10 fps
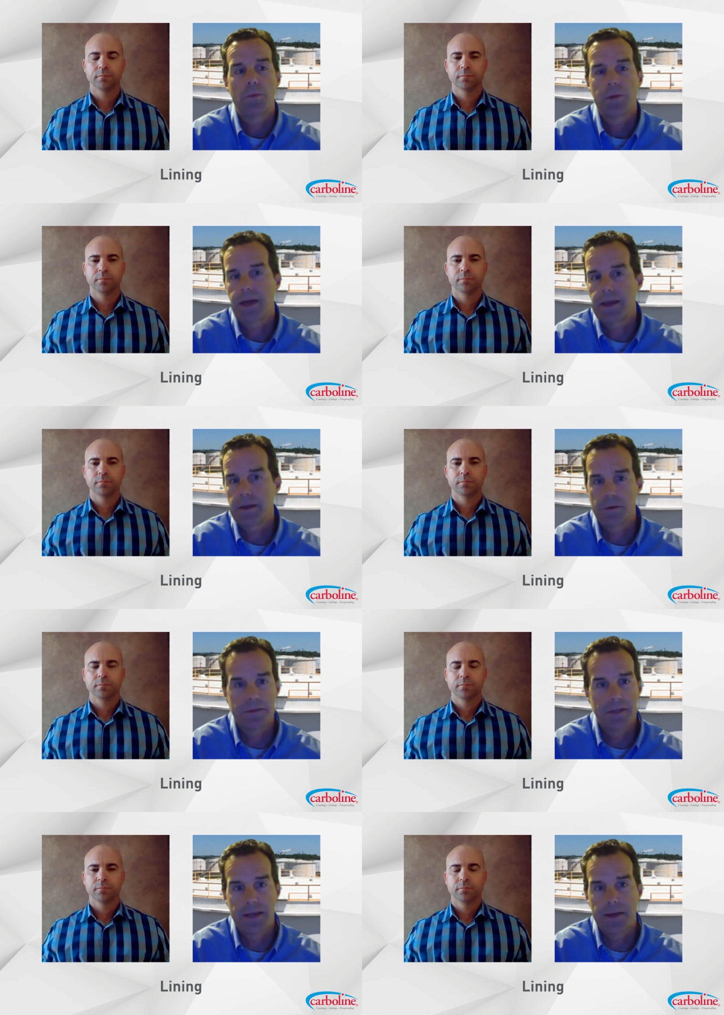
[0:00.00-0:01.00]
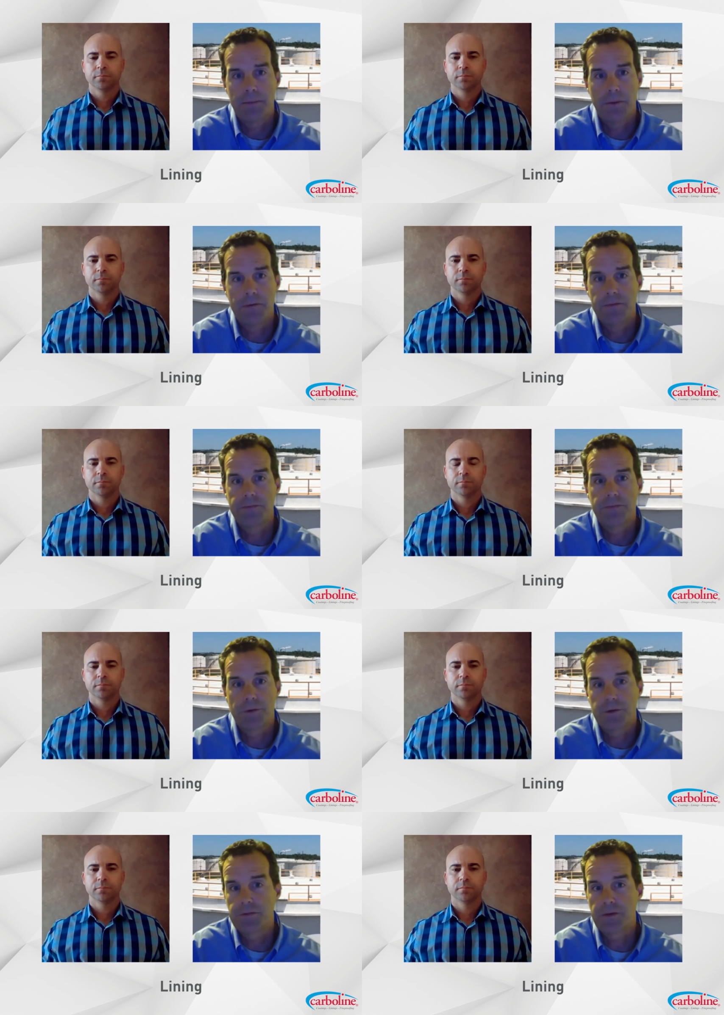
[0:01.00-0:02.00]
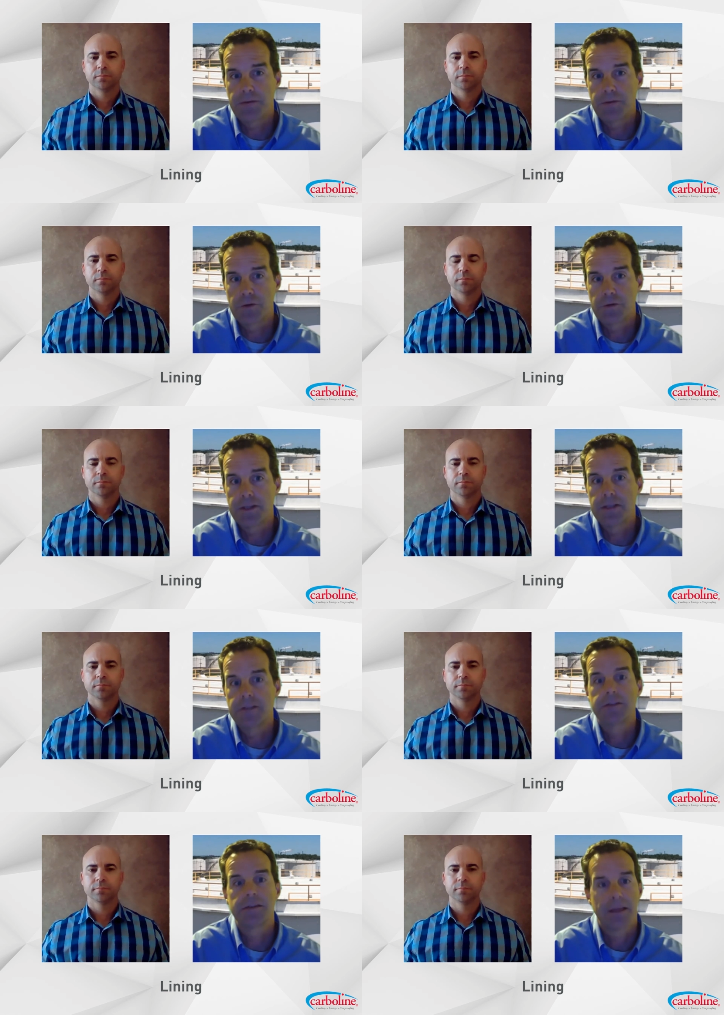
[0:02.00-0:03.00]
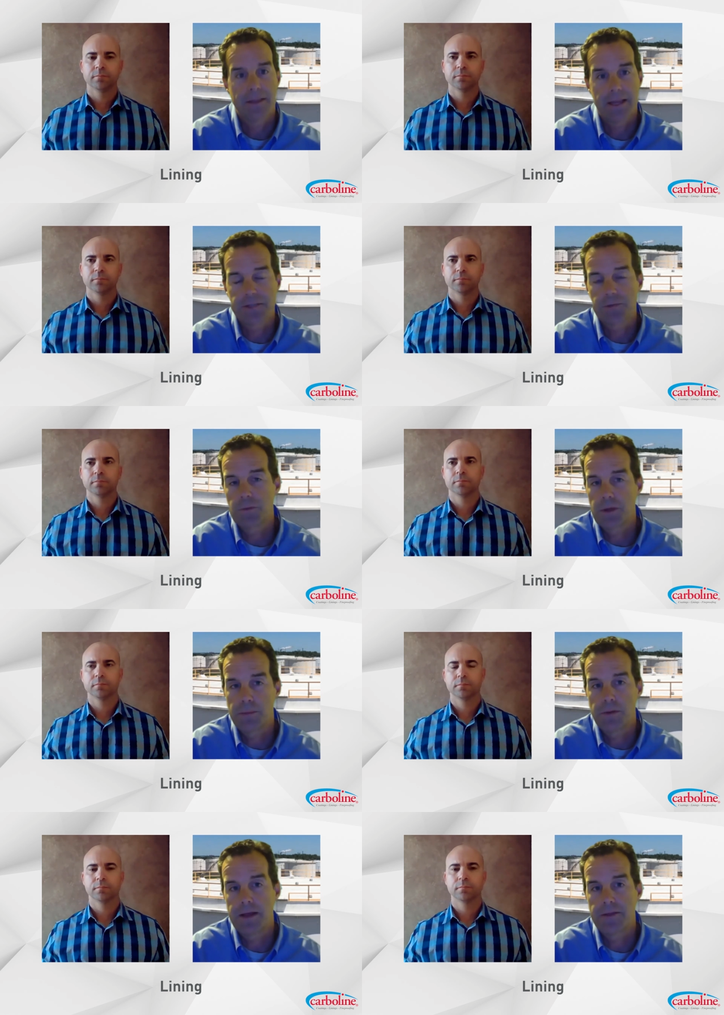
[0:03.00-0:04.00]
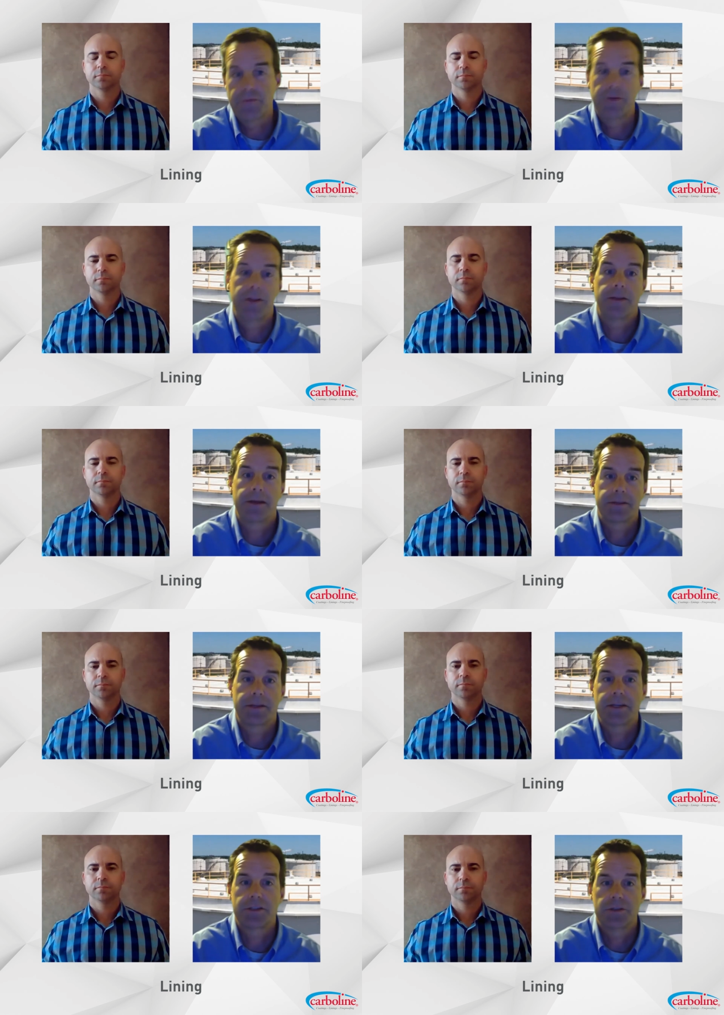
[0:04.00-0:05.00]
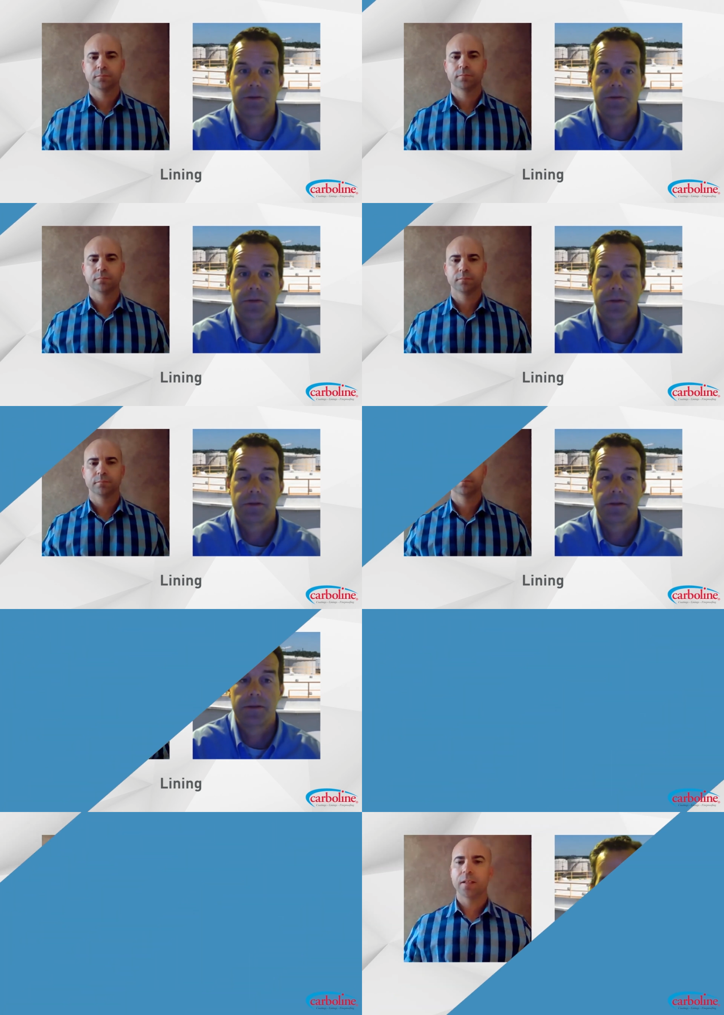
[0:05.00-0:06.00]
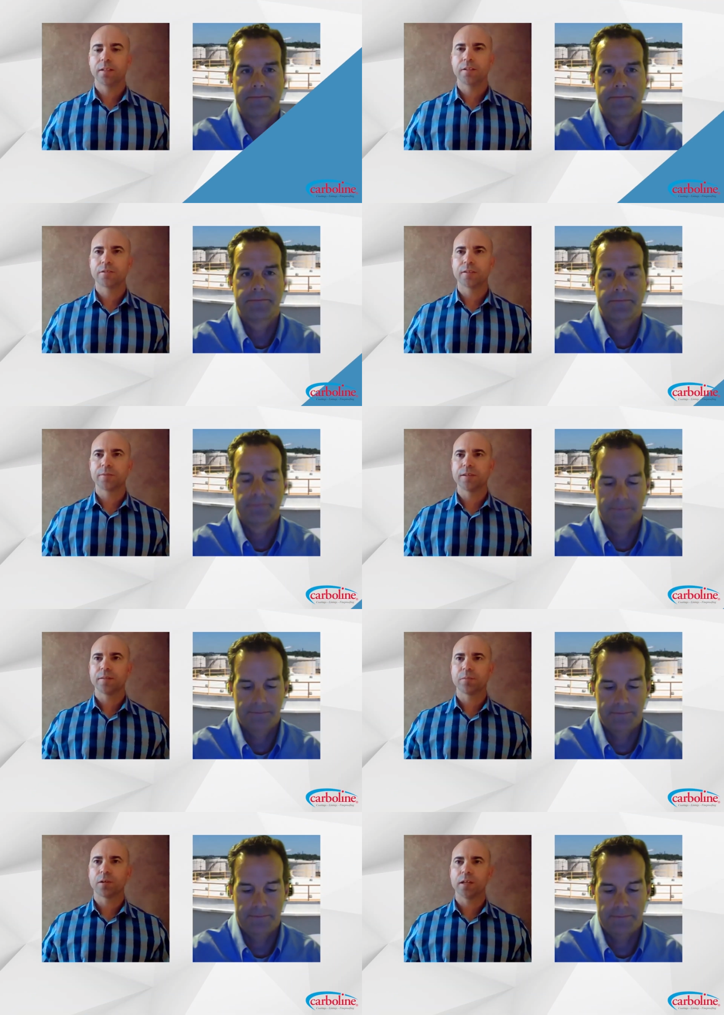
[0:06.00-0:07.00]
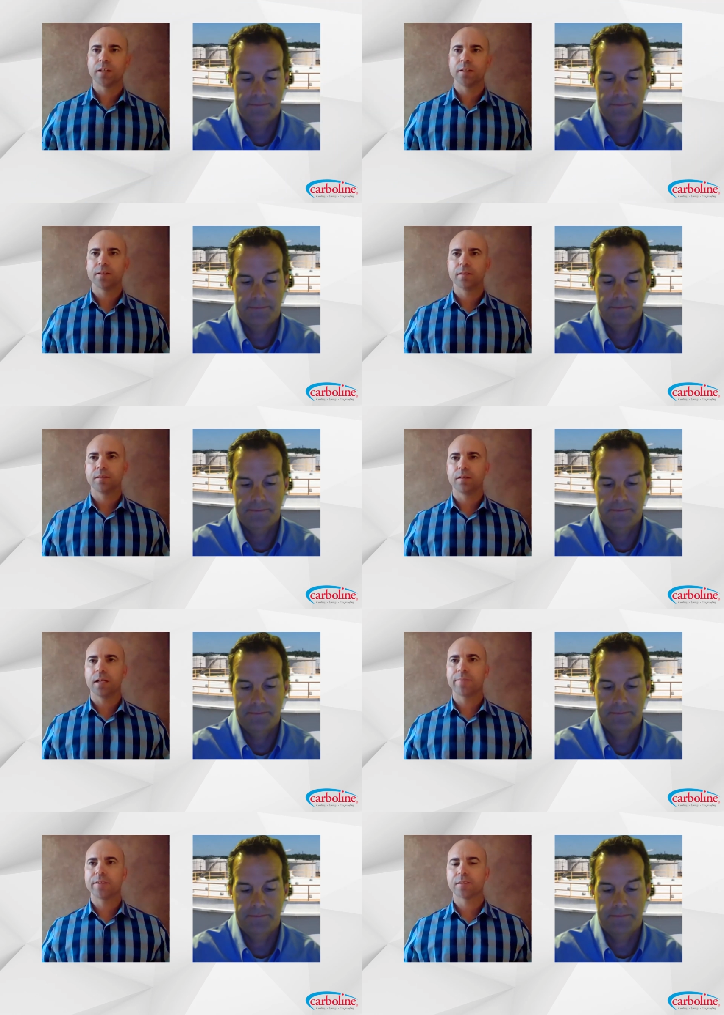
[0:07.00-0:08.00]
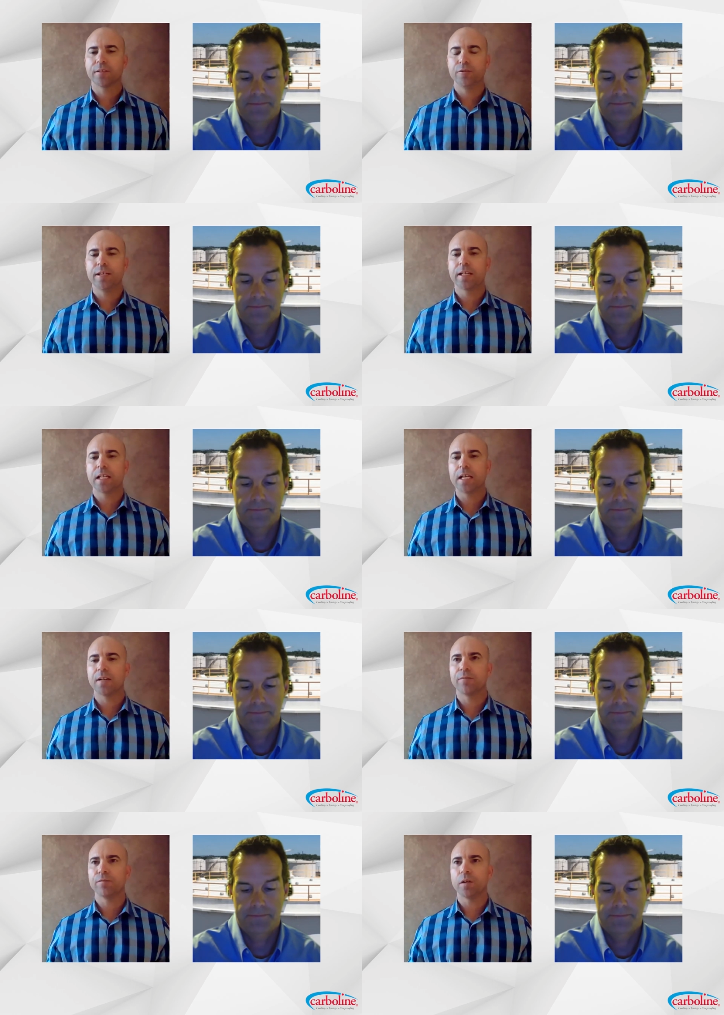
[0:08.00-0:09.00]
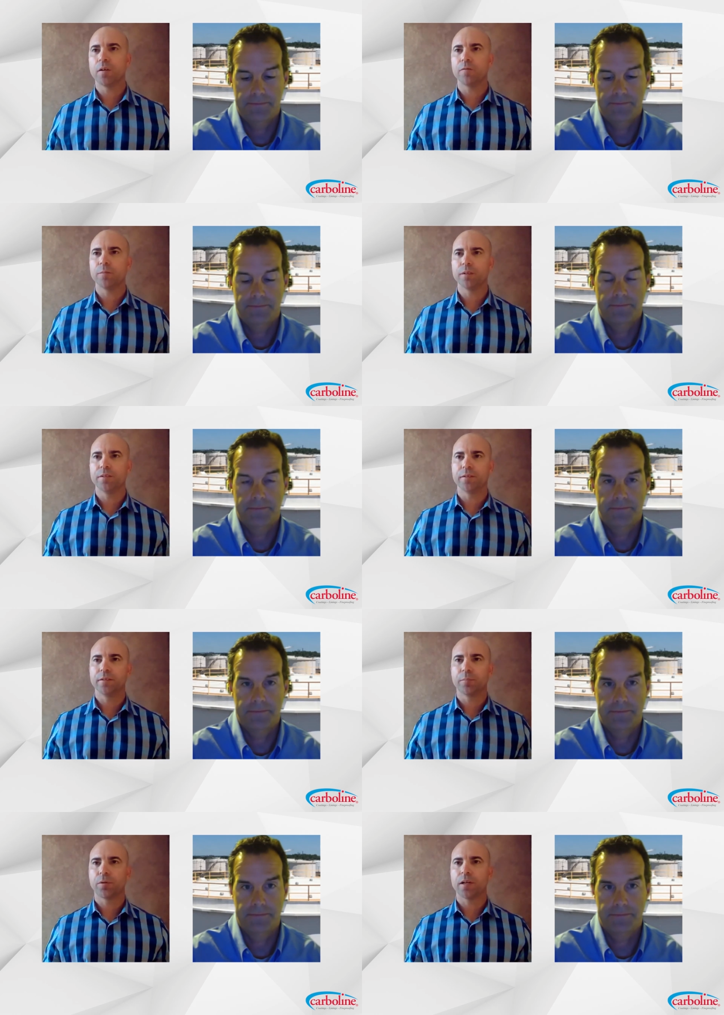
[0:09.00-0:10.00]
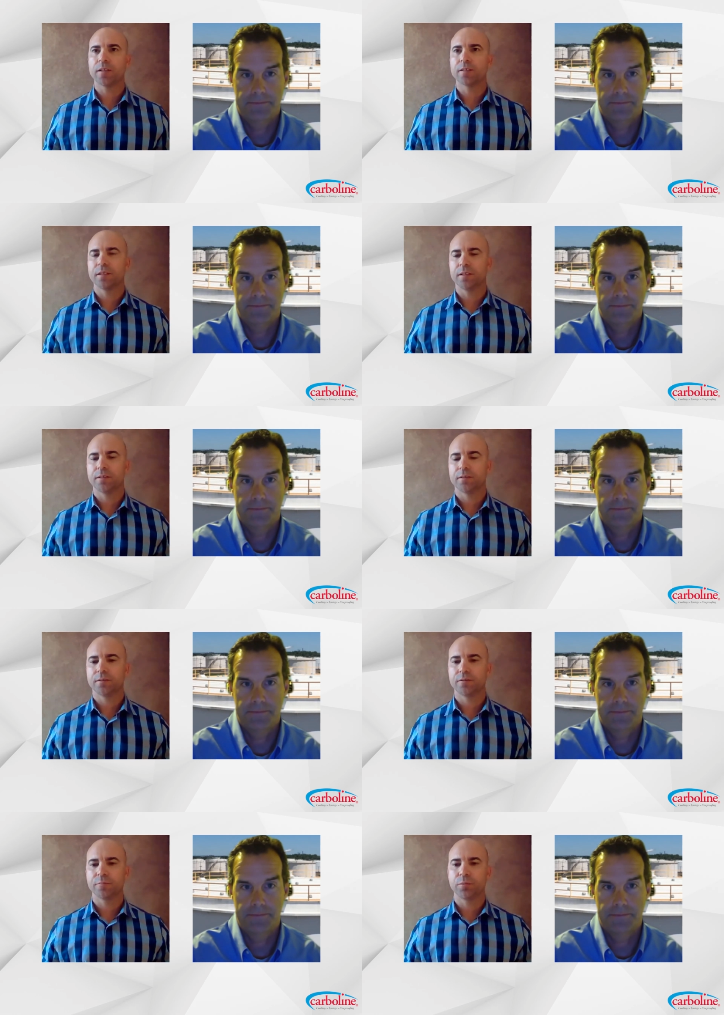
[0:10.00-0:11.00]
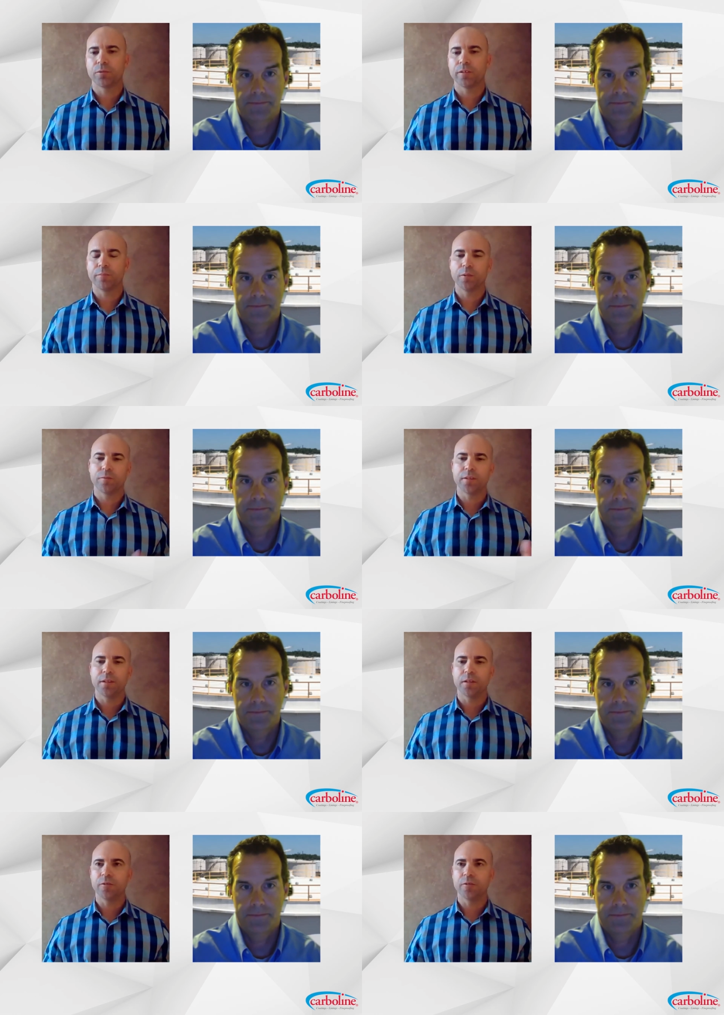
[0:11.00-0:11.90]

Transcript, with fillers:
Speaker 1: we had a good day above 35 degrees. And that's when we applied the phenoline tank shield.
Speaker 2: All right, good summary there, Brian. Obviously, you had a lot of involvement during the process, supporting both the